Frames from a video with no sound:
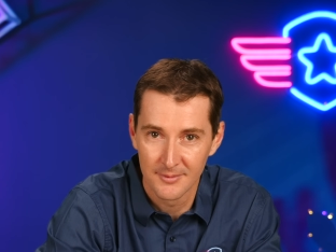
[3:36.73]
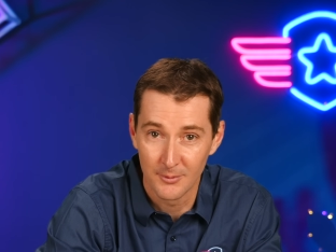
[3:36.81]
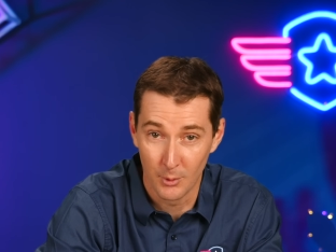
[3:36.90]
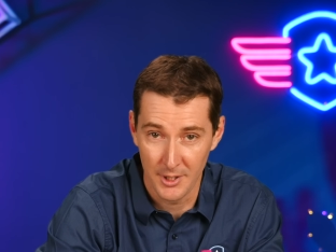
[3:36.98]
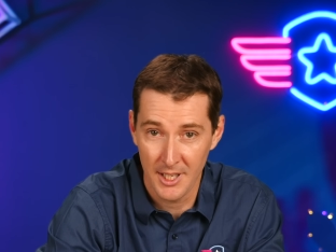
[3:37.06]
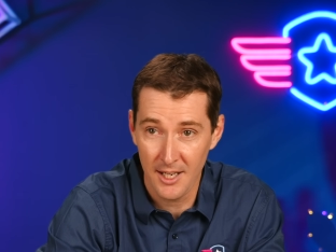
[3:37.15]

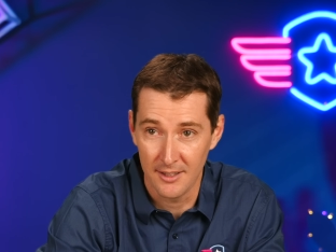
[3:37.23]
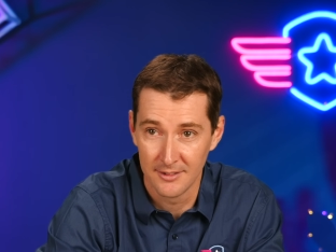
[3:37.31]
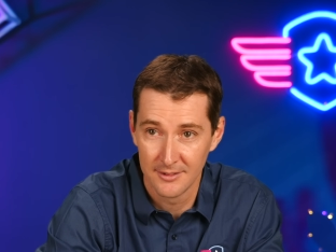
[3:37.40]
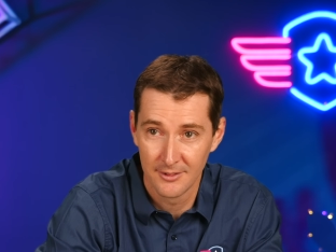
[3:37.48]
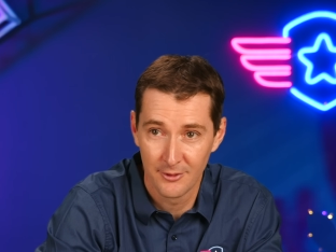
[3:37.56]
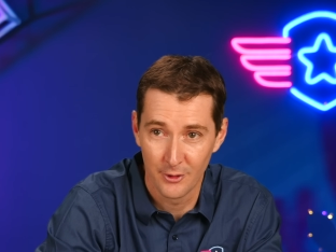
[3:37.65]
Well, yeah,
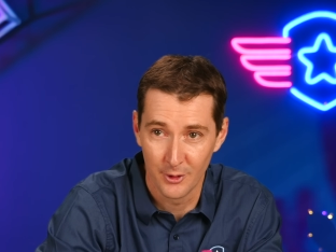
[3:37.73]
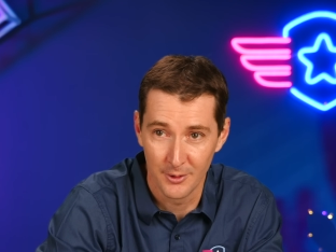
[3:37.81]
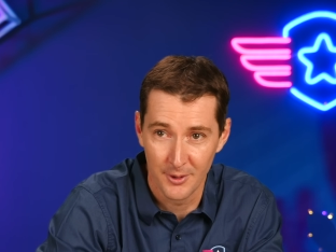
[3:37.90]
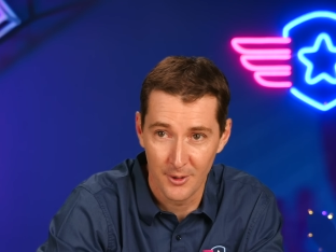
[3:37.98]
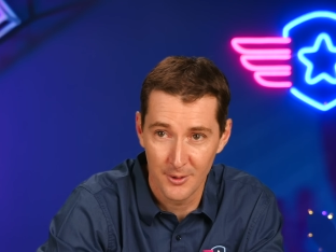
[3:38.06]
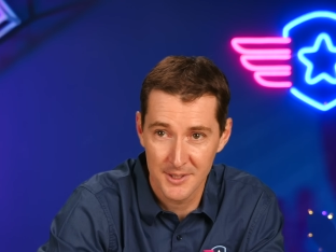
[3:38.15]
for
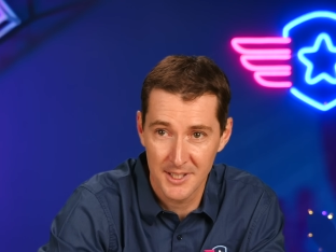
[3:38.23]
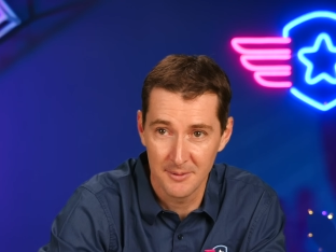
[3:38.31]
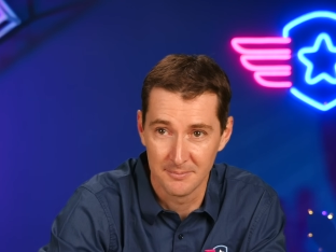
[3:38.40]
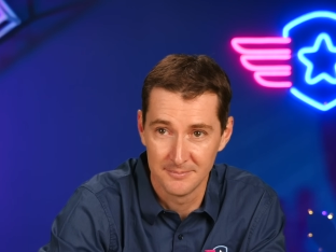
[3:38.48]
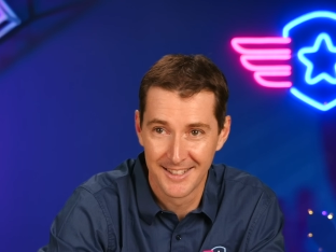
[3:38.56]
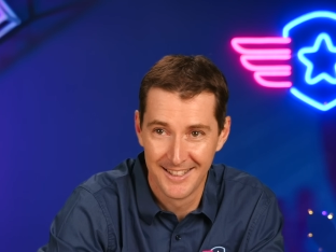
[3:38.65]
the whole
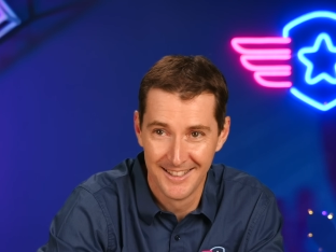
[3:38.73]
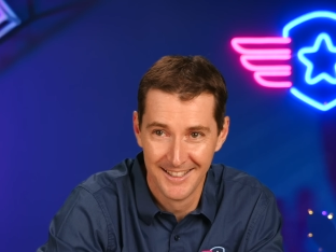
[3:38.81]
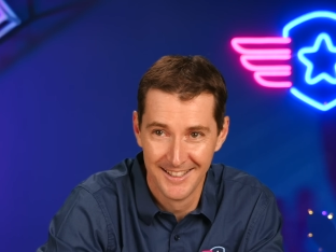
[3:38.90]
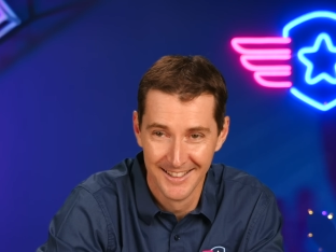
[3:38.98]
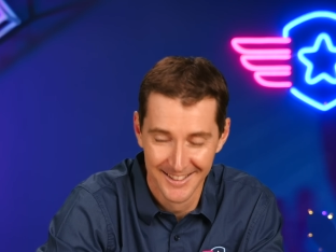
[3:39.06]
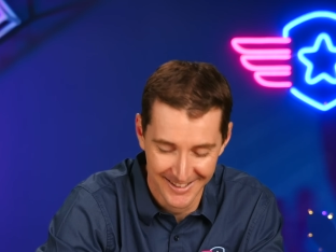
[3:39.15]
team. For
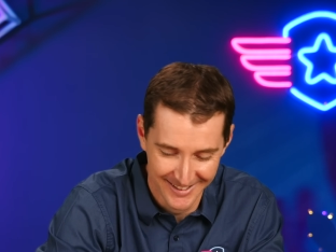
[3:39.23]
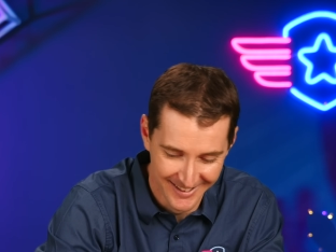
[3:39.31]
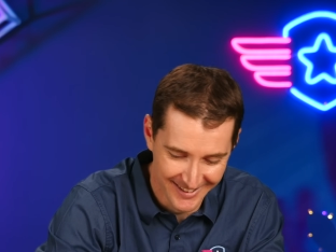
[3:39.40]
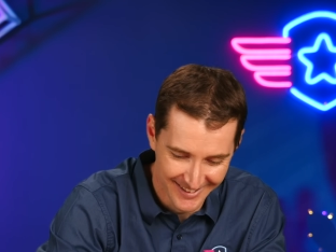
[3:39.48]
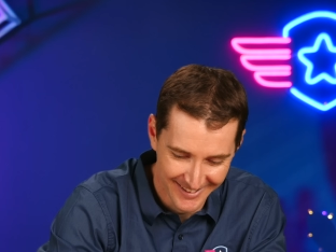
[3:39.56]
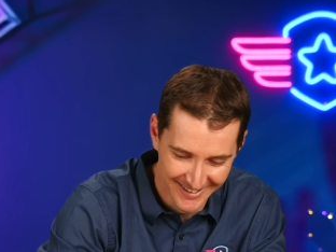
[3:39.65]
the whole,
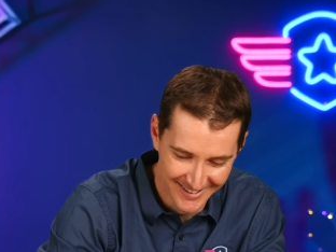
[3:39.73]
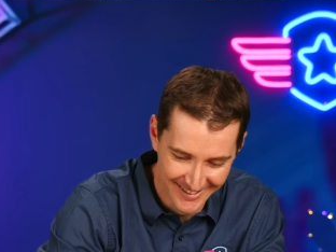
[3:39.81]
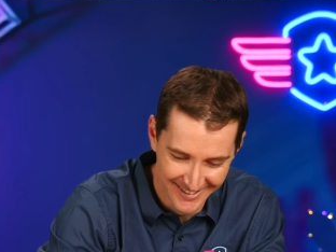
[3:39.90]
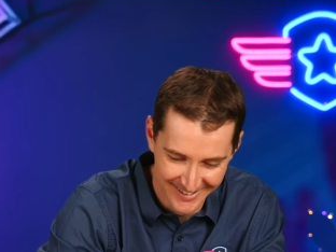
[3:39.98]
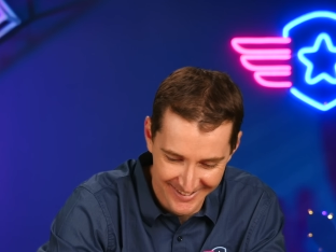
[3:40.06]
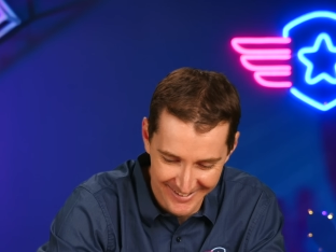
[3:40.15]
you're going to eat
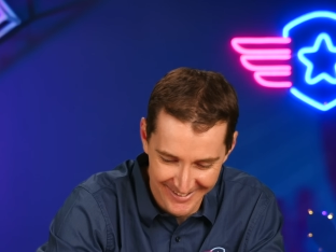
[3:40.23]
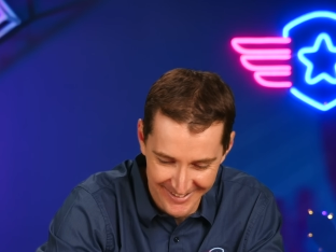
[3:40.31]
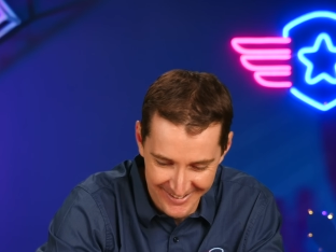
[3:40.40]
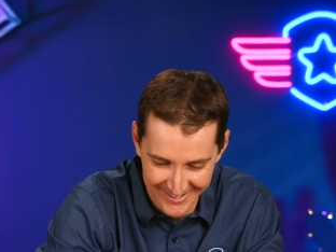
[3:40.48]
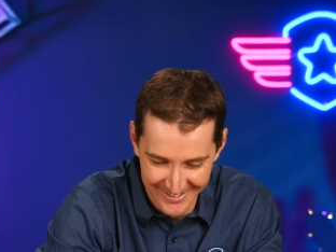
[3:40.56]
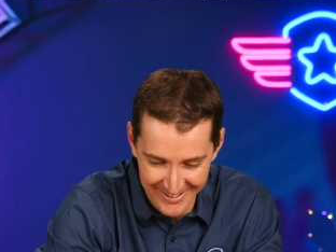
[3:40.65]
enough for
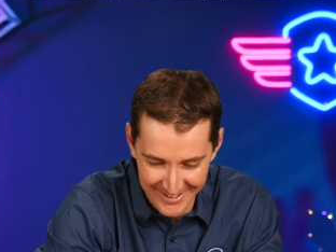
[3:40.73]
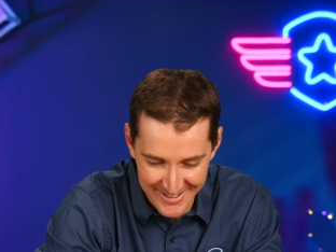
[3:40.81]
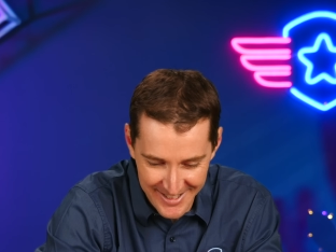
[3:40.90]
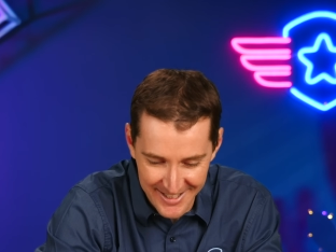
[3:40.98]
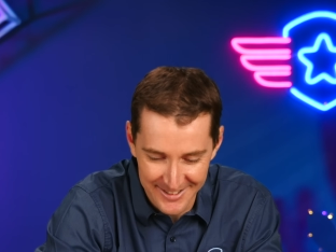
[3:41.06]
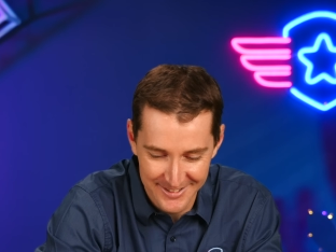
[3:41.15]
the whole team.
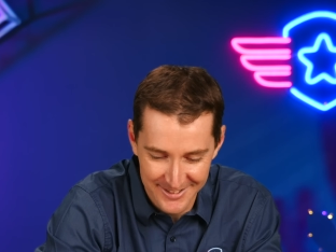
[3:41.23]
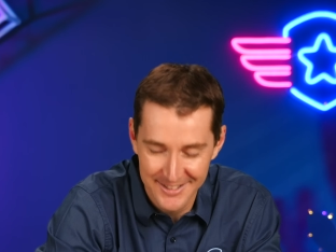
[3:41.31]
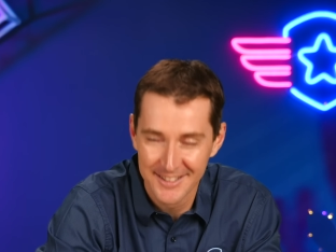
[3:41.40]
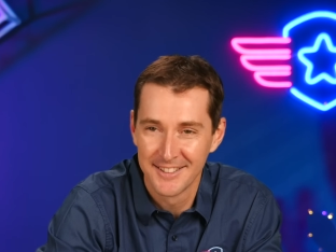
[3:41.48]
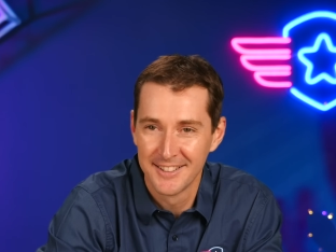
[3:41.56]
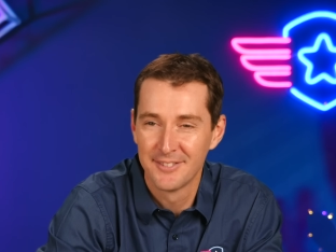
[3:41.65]
Yeah,
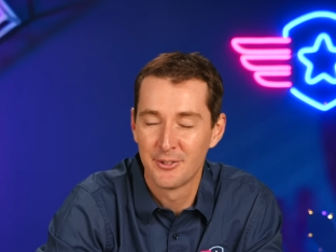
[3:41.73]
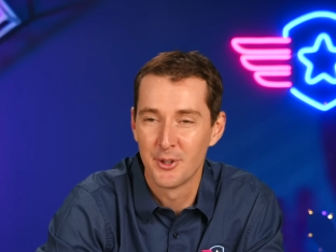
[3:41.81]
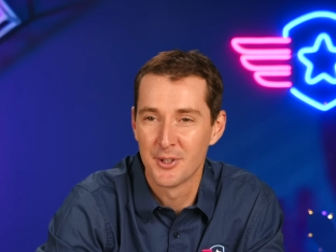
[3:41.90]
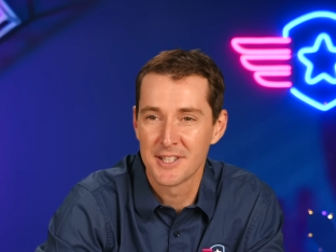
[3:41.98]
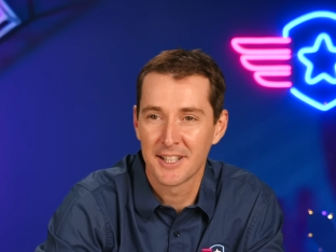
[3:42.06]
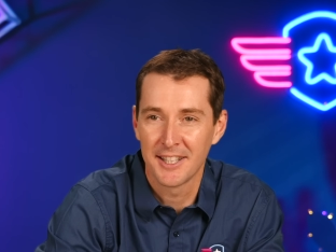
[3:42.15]
for
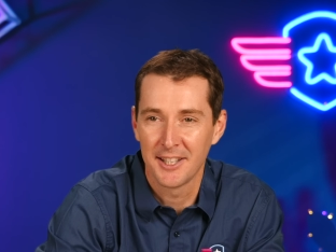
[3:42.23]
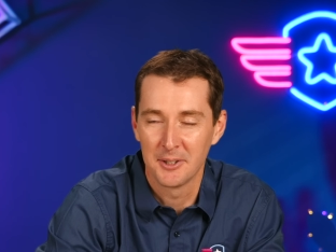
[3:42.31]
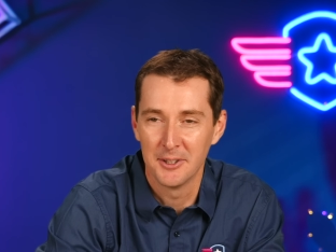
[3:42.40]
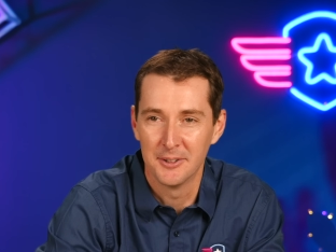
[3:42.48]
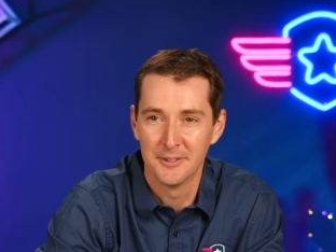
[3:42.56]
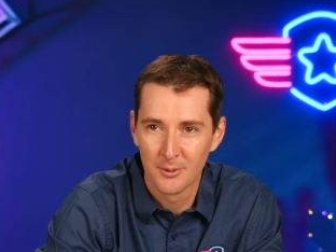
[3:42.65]
those that can't
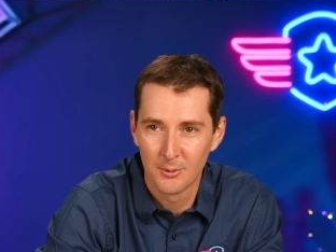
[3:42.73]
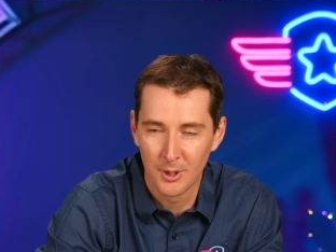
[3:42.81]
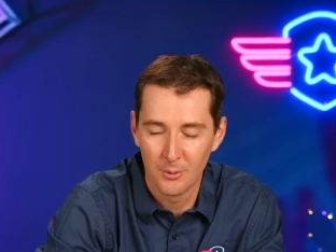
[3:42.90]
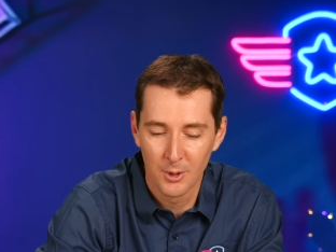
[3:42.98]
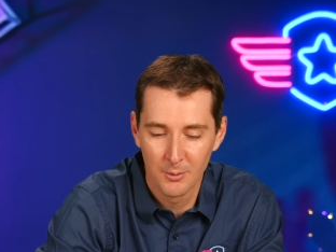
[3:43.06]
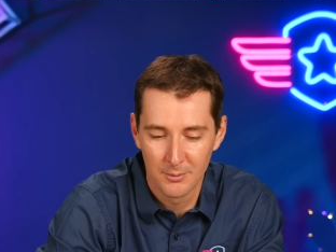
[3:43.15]
go.
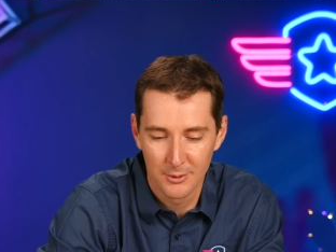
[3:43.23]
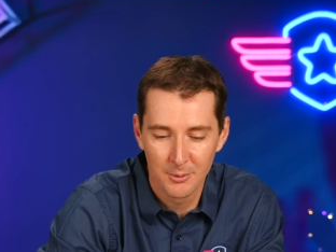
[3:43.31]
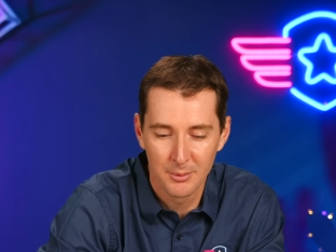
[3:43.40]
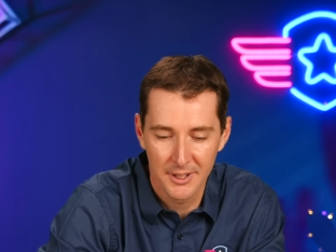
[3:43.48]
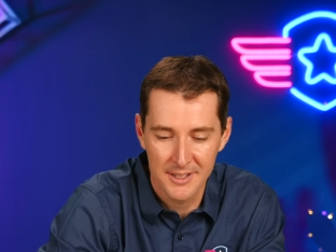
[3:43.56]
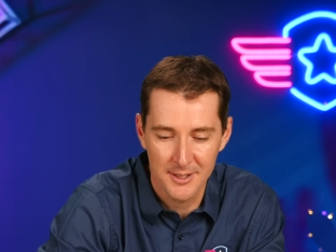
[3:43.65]
We'll, we'll, we'll
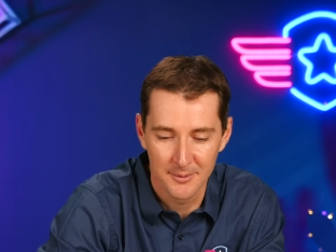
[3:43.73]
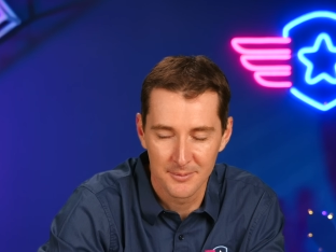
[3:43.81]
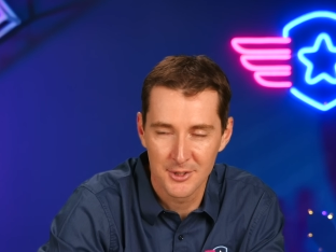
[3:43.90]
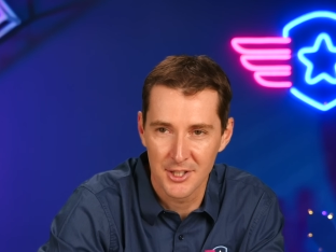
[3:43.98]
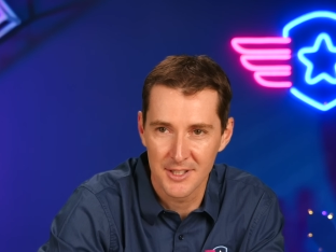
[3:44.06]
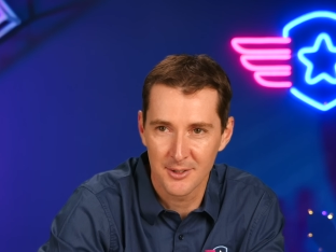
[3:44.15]
bring some
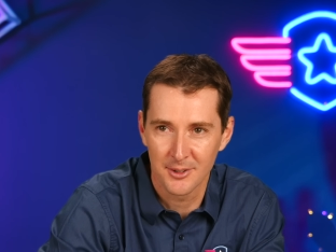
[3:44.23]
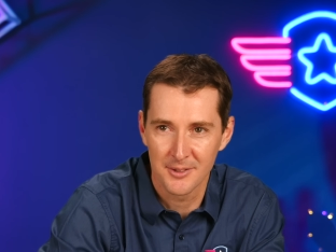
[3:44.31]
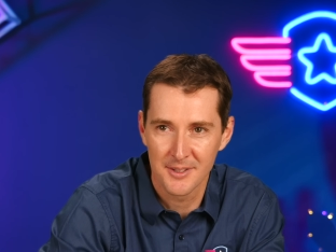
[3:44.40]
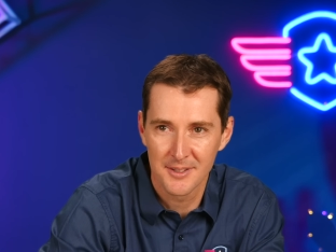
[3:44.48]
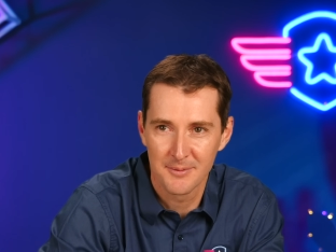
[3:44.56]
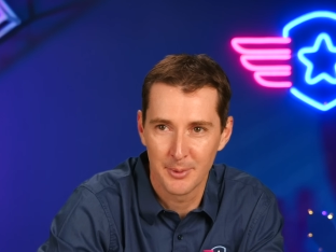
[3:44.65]
cheese
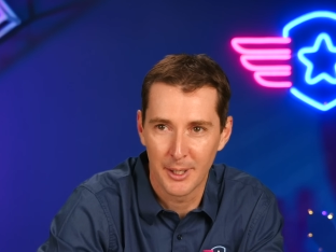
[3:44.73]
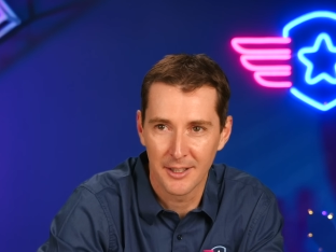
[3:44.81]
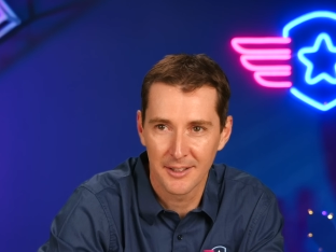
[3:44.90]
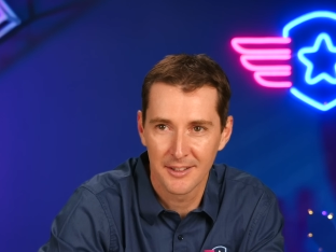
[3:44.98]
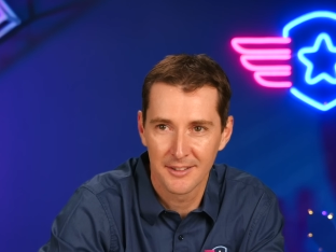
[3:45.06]
curds back.